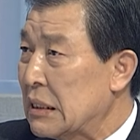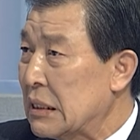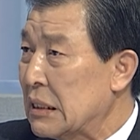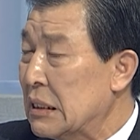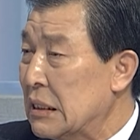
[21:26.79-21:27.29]

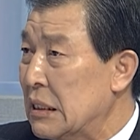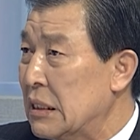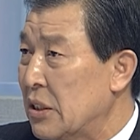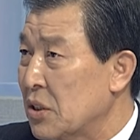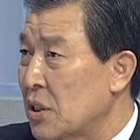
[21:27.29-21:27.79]
in the
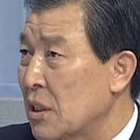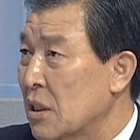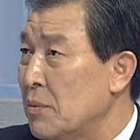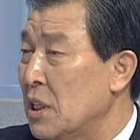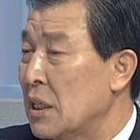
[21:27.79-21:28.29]
international
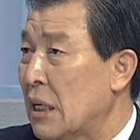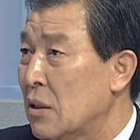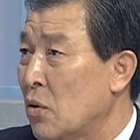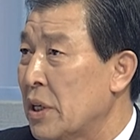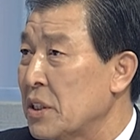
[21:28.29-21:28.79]
community and
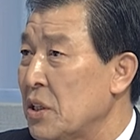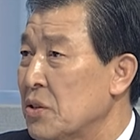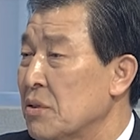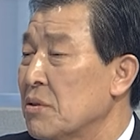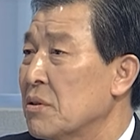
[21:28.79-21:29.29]

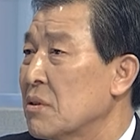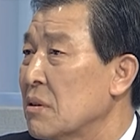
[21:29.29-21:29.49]
organizations,